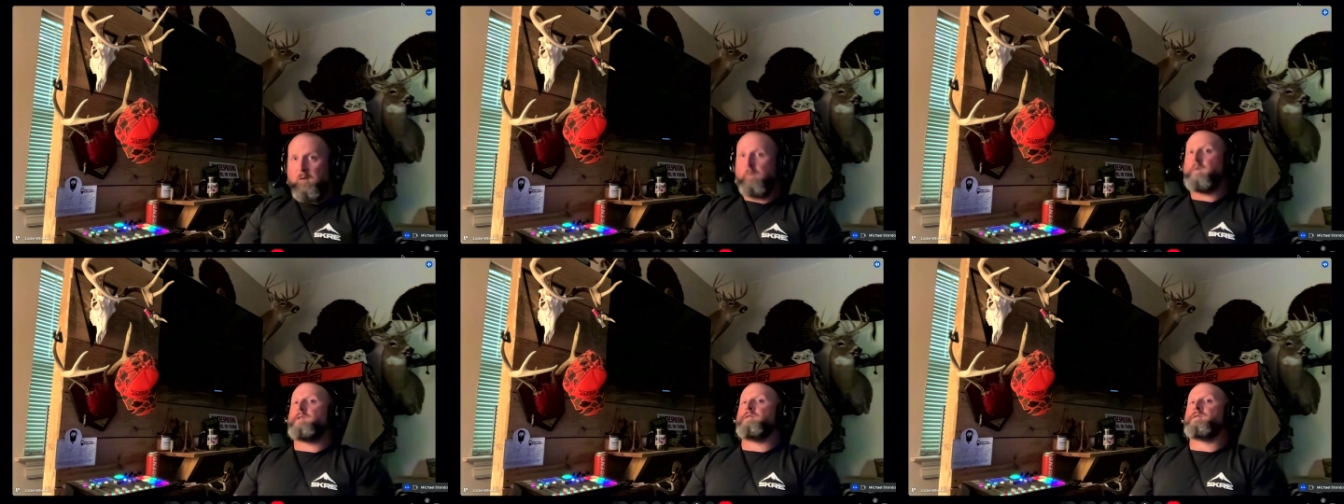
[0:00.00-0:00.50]

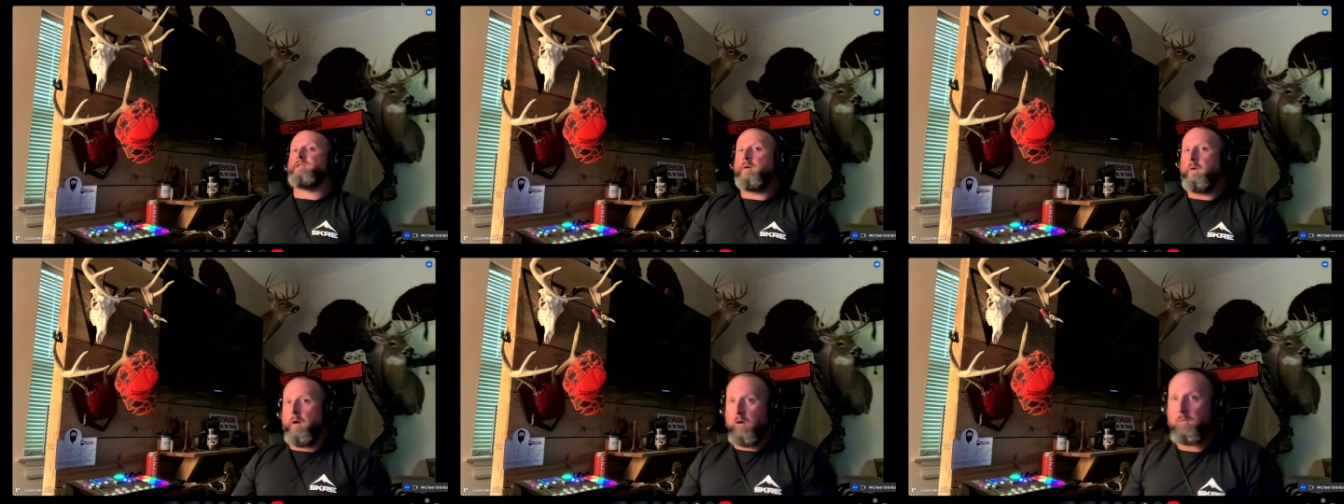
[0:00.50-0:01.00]
when there's
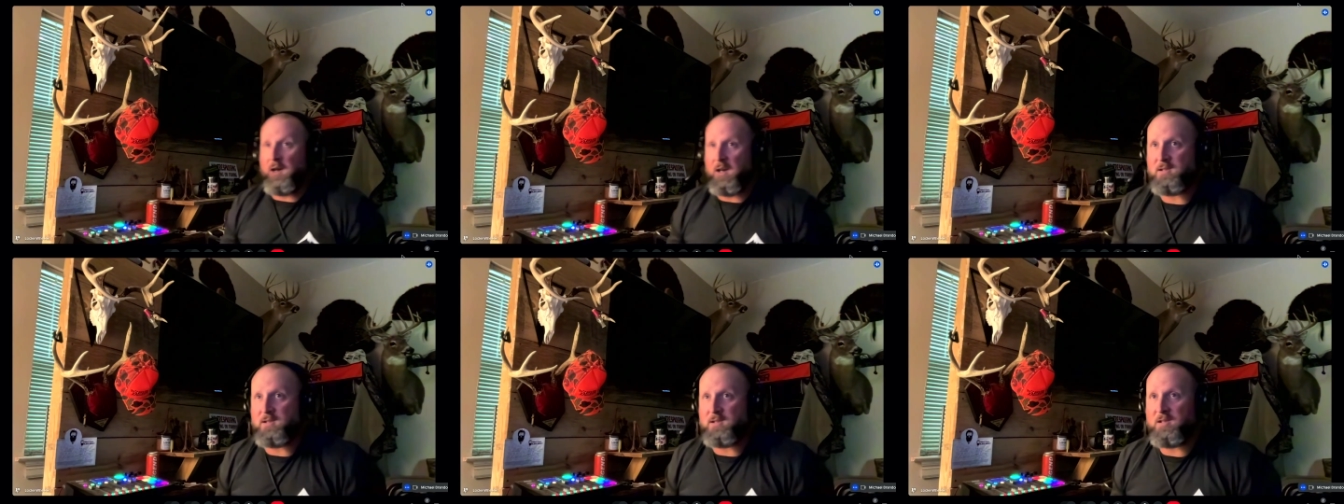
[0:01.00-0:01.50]
no hard
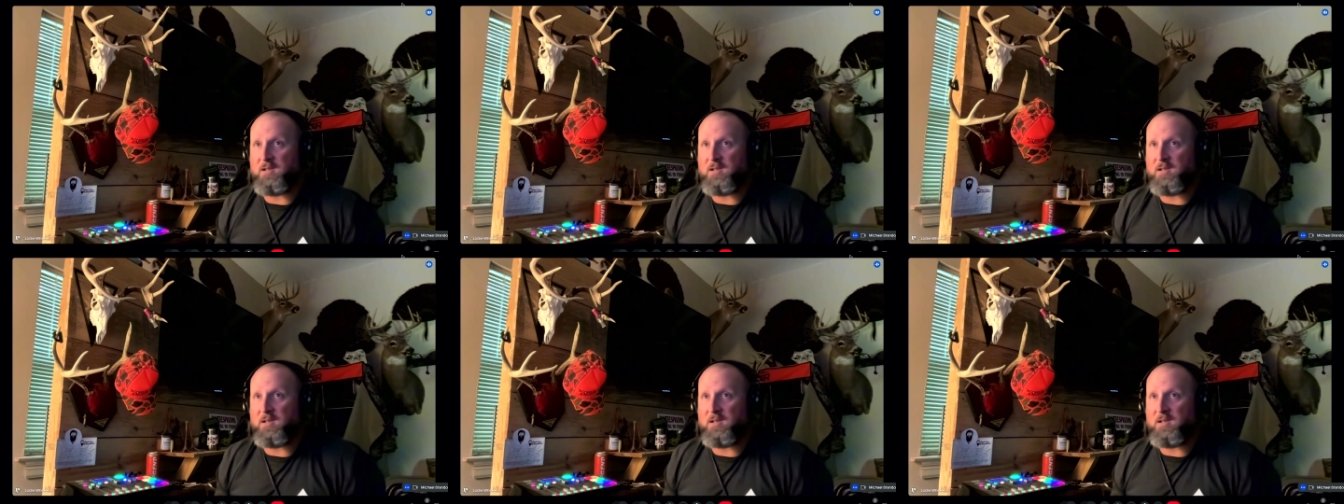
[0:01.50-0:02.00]
mass in the
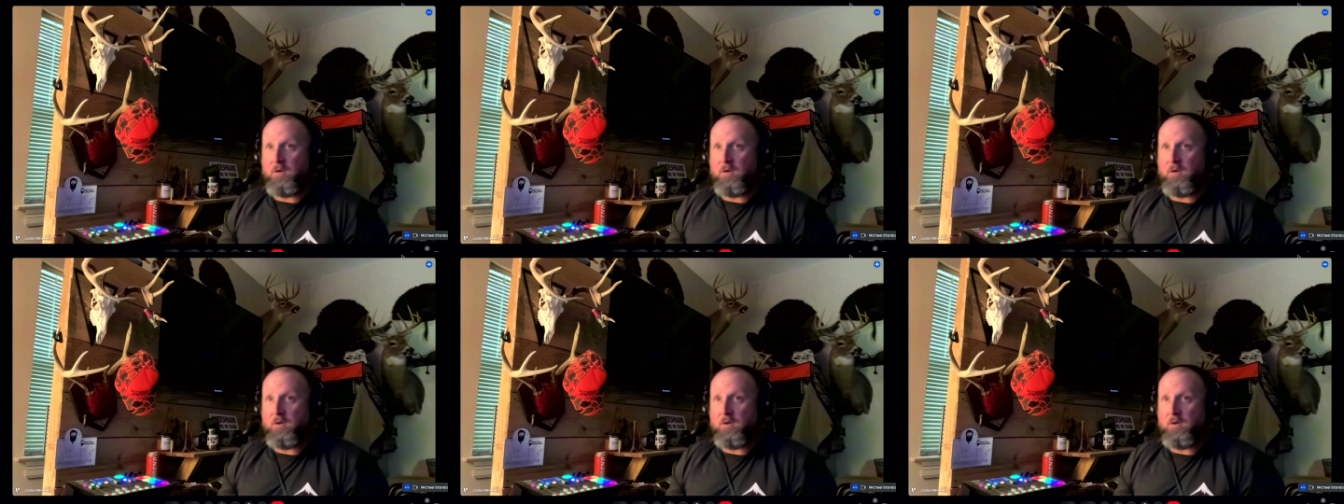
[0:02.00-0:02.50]
woods
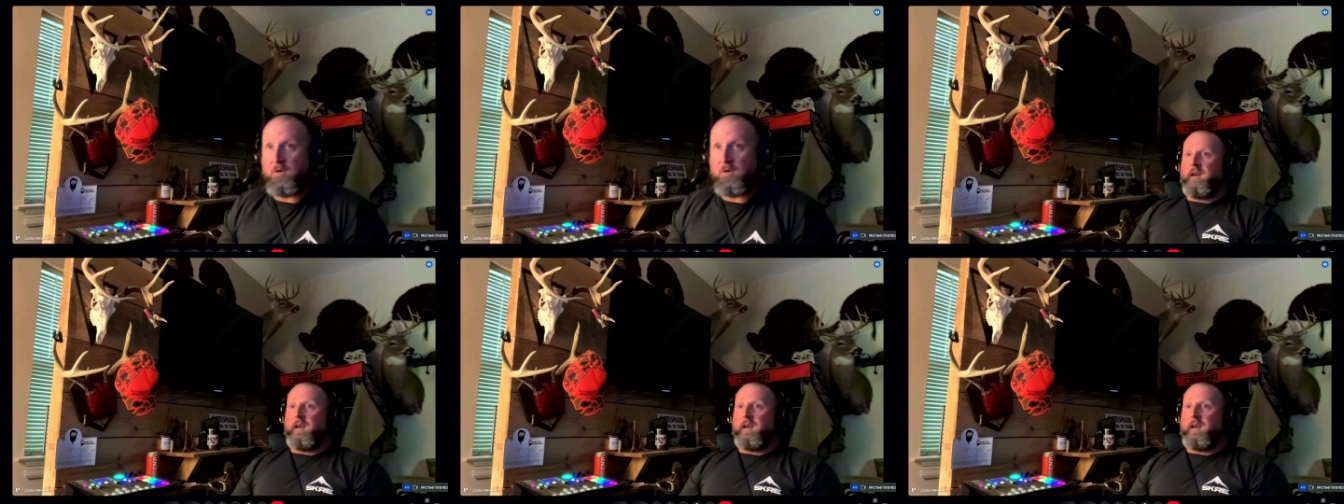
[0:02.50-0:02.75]
and